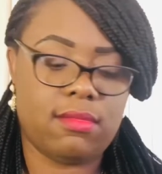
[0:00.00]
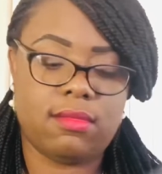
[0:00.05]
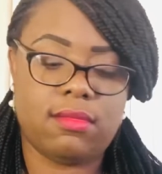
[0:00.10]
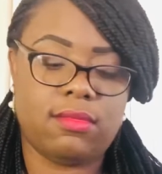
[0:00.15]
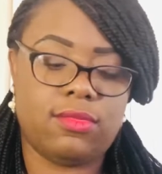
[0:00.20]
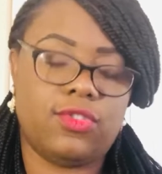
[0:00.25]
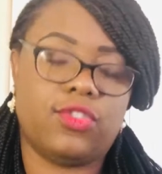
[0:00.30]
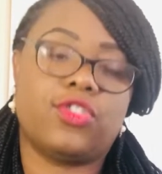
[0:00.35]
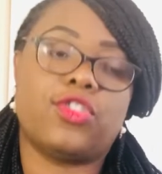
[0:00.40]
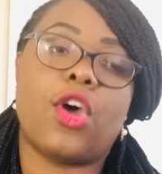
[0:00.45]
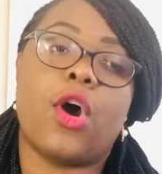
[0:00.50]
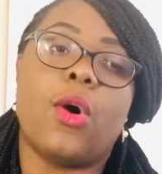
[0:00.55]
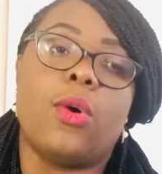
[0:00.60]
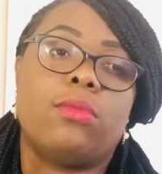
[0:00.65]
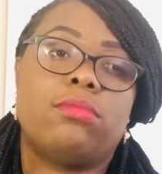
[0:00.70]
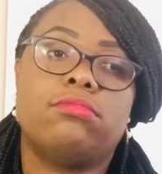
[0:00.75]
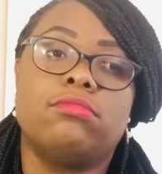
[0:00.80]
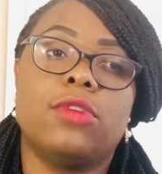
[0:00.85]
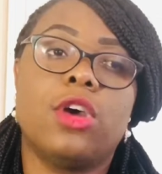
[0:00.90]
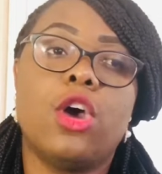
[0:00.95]

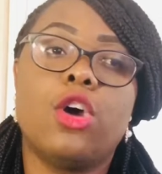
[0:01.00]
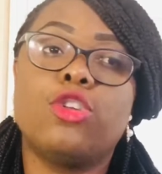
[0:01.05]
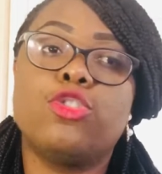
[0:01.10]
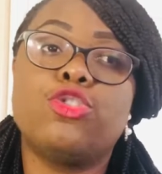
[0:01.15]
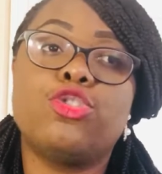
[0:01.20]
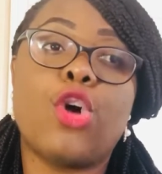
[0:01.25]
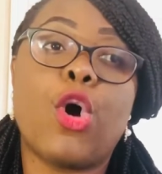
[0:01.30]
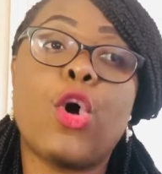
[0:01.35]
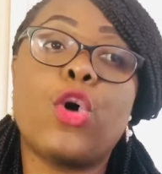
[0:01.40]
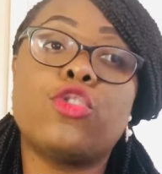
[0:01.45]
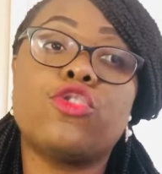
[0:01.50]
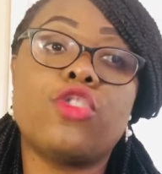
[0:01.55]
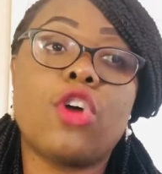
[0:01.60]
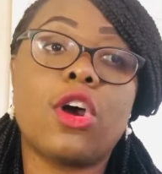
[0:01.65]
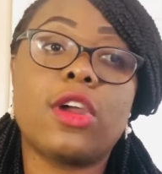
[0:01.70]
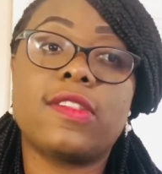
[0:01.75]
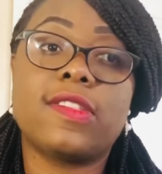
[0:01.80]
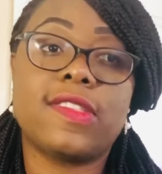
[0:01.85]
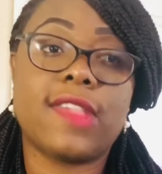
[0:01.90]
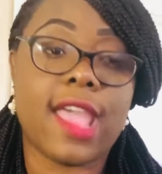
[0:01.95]
So those
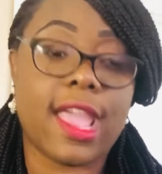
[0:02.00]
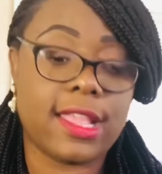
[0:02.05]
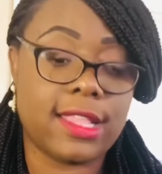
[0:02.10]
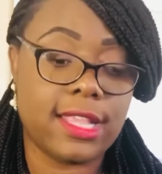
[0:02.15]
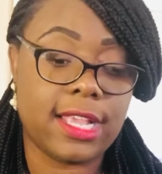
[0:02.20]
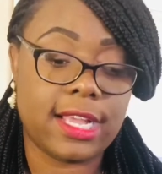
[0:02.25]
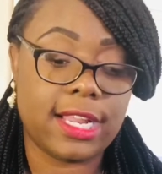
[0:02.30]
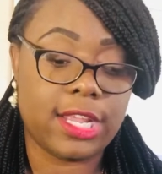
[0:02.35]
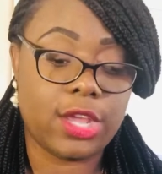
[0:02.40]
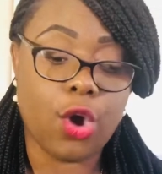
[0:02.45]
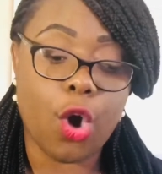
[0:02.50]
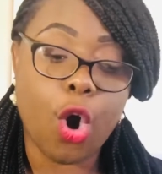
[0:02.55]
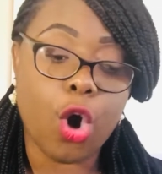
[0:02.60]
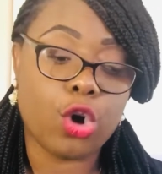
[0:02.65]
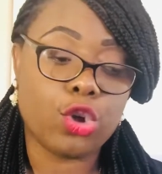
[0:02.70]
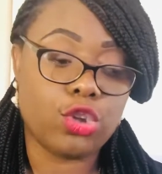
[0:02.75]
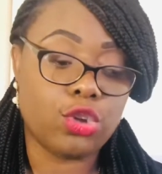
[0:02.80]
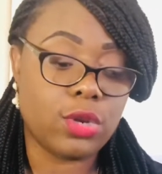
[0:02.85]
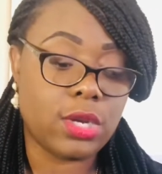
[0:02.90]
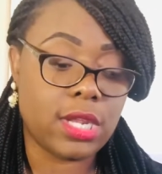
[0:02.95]
are technically all
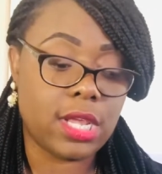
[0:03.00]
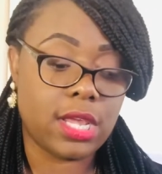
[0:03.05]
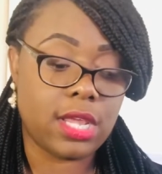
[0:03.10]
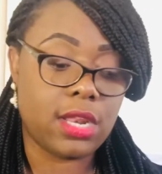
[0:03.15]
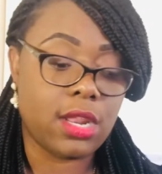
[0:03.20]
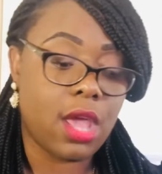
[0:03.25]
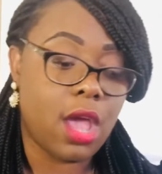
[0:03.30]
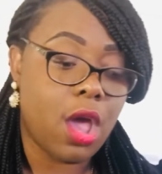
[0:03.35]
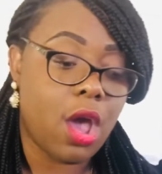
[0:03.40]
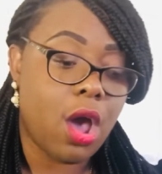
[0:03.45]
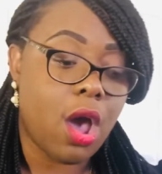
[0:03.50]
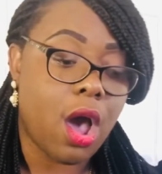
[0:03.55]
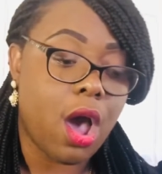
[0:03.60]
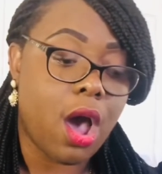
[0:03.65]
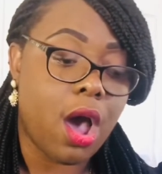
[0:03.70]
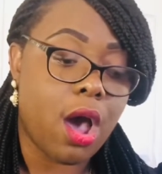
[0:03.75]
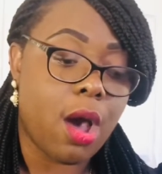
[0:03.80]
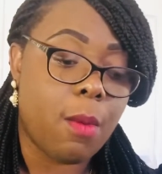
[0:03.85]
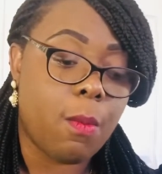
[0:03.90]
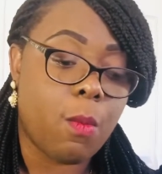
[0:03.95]
you need.
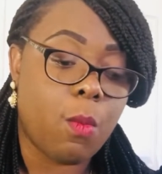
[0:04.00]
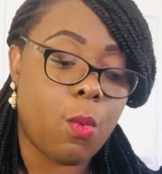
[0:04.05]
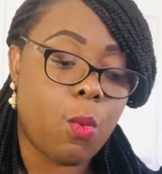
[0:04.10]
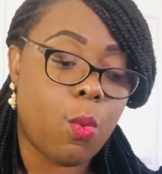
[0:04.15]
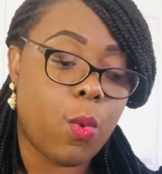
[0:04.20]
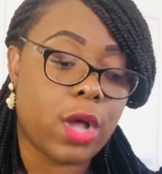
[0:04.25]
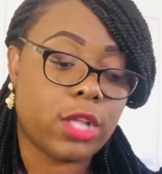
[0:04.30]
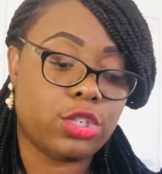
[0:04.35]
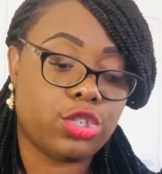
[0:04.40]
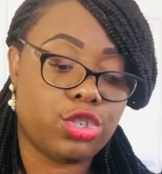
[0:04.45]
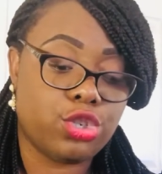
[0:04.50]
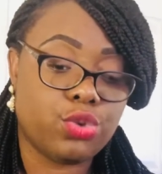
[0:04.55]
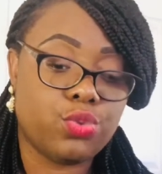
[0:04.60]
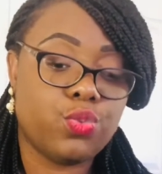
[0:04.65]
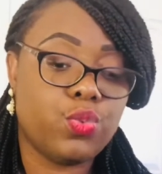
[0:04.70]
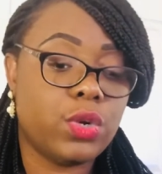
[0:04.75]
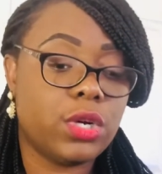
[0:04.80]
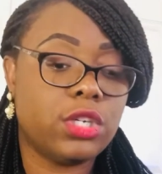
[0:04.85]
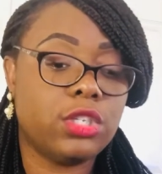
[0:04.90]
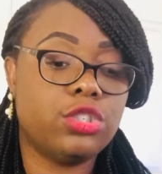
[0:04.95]
What you
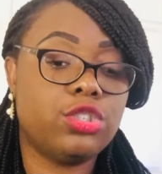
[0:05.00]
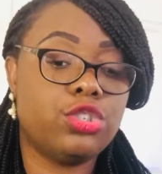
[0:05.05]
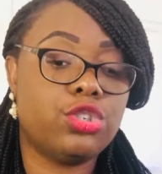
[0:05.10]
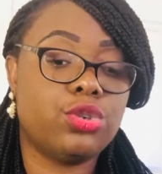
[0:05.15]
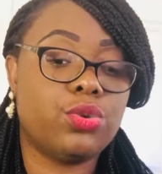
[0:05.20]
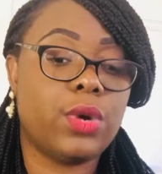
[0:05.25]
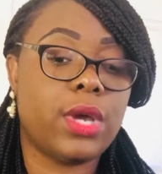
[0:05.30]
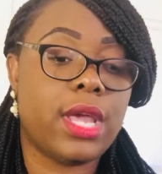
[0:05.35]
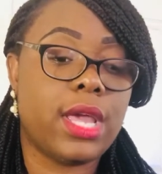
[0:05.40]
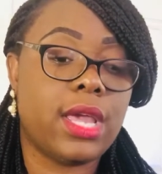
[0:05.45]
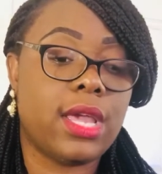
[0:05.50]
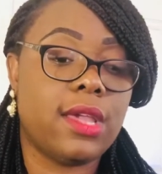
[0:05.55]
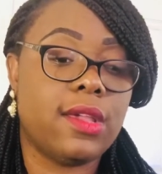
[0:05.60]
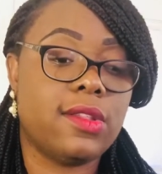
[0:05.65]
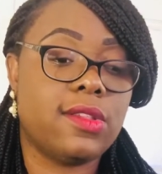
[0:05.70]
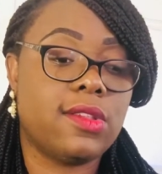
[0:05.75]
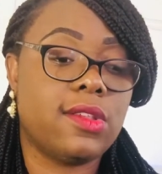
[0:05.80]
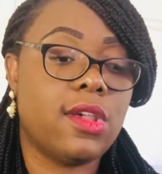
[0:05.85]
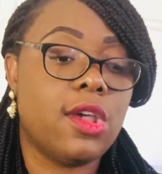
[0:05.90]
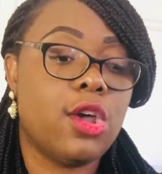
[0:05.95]
will do
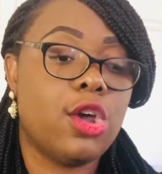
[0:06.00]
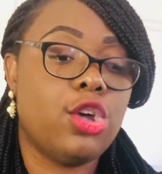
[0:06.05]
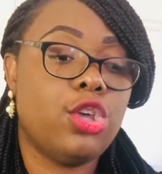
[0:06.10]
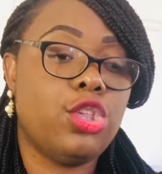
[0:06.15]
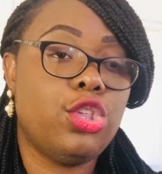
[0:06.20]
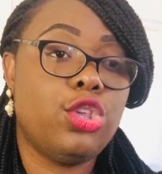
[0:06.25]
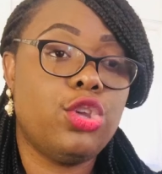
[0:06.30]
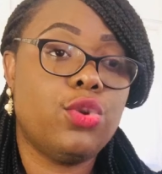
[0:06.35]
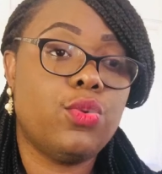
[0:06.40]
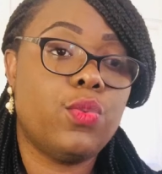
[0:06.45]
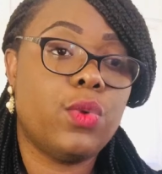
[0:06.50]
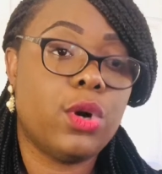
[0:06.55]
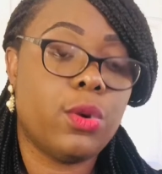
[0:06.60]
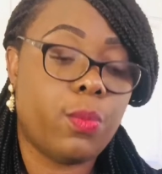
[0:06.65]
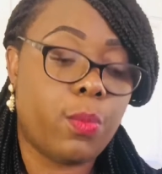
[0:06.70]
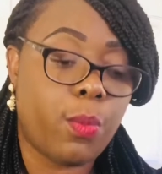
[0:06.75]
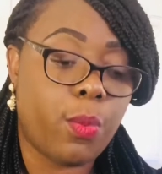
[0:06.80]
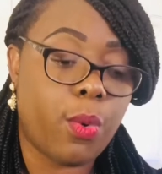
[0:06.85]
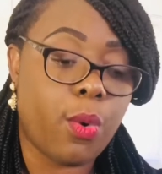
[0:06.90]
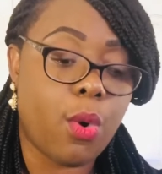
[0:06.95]
is you will
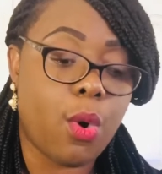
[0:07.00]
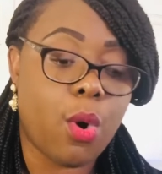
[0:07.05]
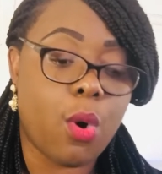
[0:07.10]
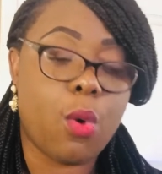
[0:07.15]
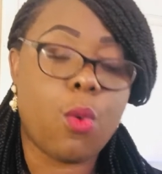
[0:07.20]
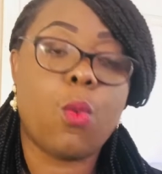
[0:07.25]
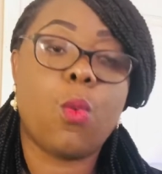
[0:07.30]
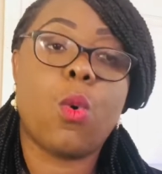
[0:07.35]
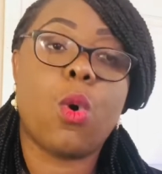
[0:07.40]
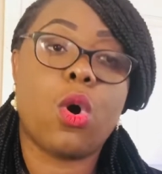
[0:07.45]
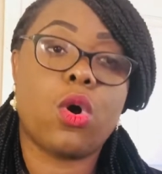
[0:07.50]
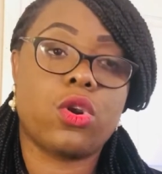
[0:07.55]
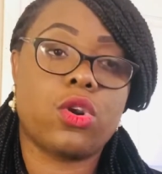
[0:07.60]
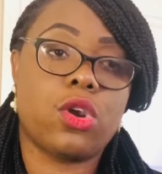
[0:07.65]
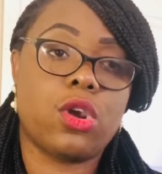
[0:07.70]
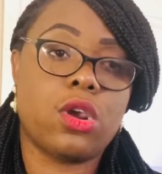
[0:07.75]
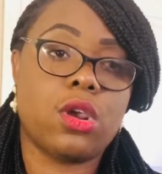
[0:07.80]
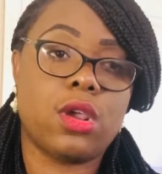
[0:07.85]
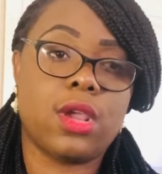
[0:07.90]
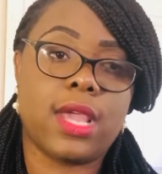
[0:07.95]
pour
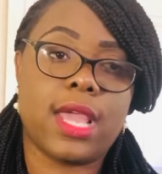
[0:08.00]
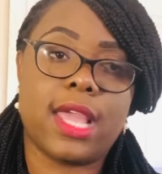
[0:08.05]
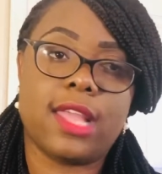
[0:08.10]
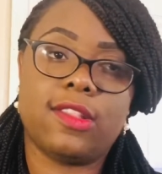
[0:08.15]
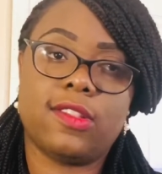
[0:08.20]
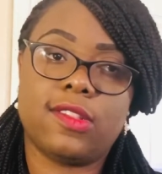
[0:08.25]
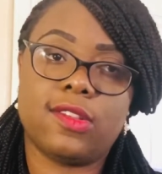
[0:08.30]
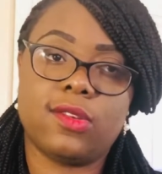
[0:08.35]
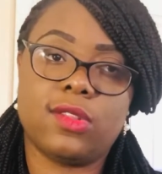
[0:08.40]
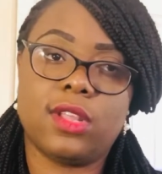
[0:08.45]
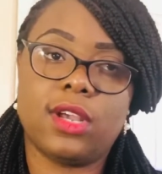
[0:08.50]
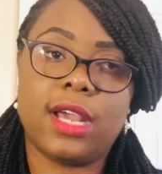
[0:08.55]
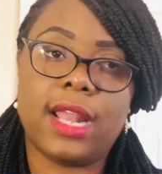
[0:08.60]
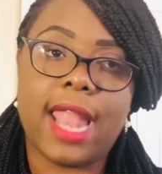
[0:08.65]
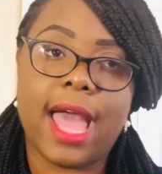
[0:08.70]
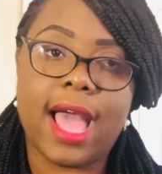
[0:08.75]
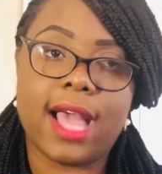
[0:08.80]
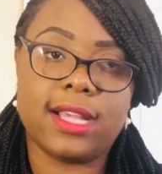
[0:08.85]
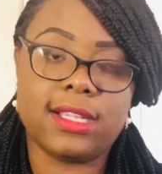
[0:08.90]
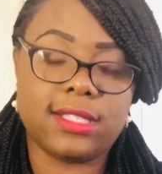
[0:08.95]
water into the
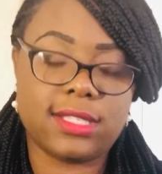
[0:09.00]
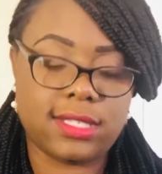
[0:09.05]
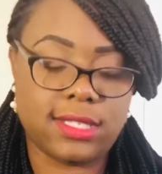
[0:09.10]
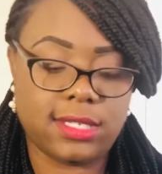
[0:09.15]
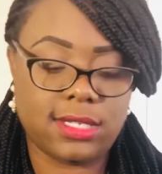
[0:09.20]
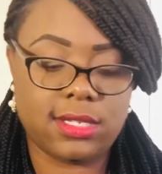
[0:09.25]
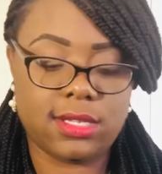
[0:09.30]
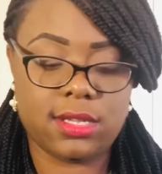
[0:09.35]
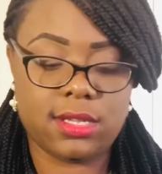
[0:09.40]
glass.